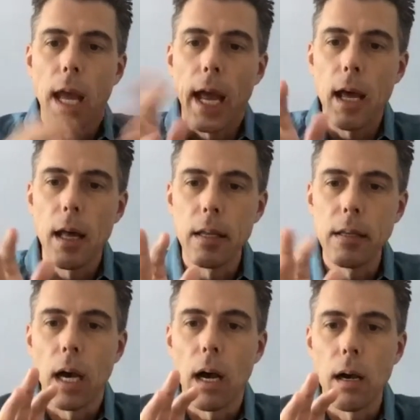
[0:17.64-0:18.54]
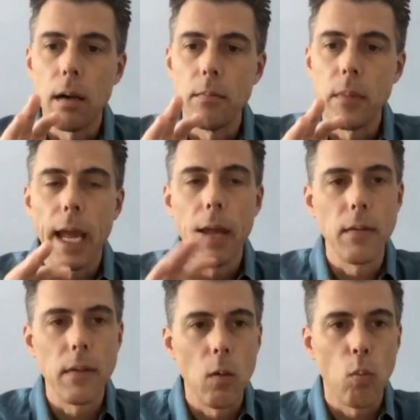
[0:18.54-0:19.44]
and um,
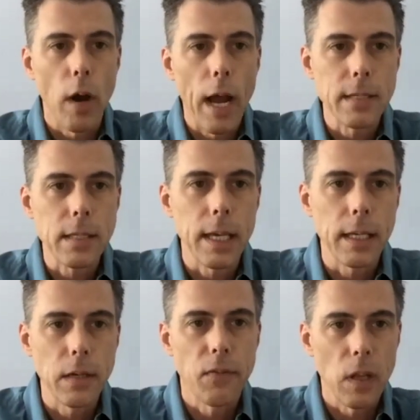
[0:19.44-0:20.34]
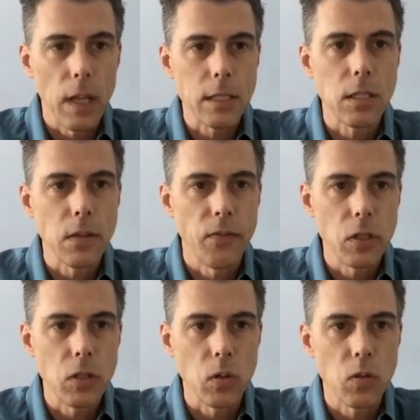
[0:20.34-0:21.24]
and uh, we're asking different elections
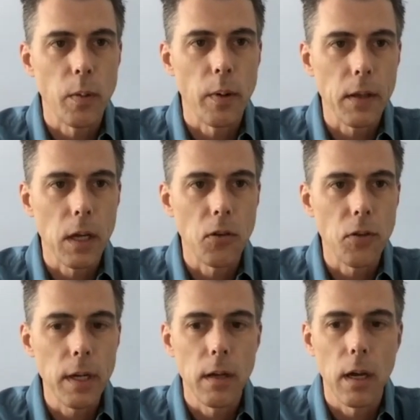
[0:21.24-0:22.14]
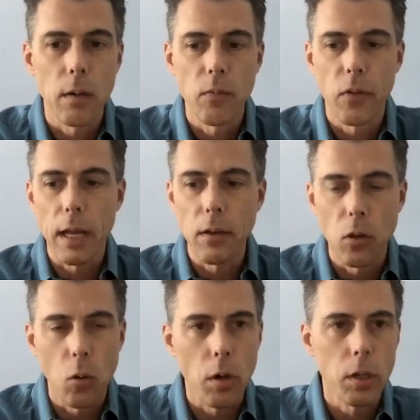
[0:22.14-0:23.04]
officials from around the country. Um, we've got New
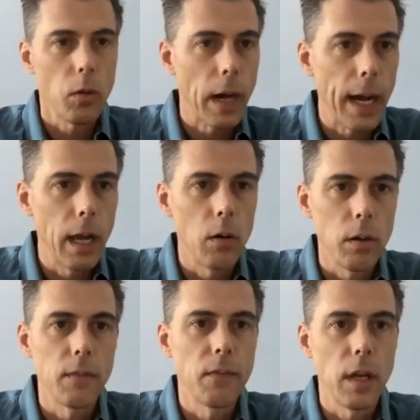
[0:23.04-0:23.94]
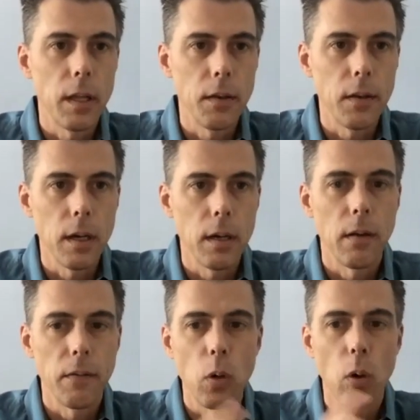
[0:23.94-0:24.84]
York and Ohio and a, and uh,
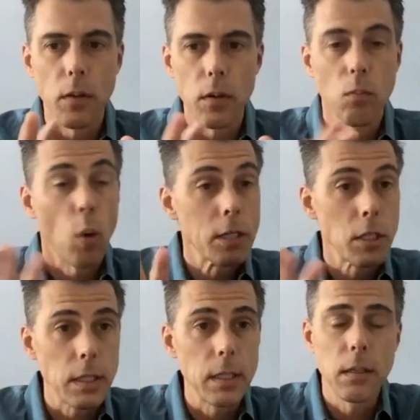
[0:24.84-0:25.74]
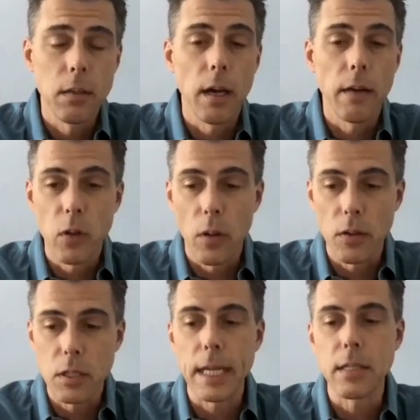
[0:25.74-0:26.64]
a few other Washington, a few other
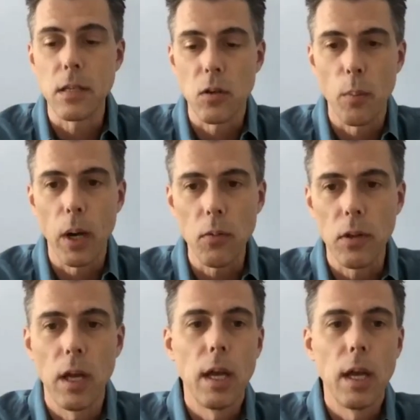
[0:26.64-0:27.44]
states under our belt,